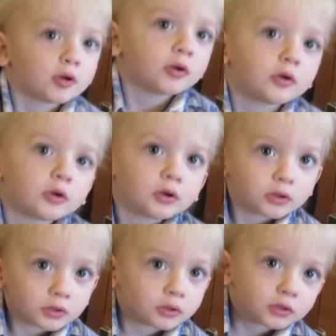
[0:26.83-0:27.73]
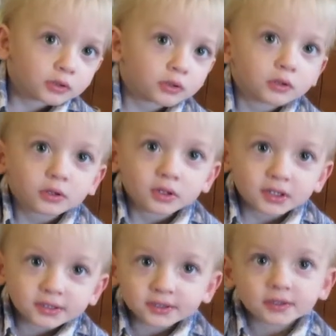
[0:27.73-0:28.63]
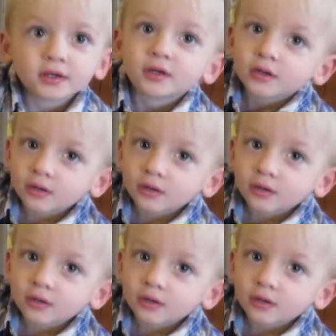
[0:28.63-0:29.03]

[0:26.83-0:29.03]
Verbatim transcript: Charles, did you have a nice sleep? What are you after?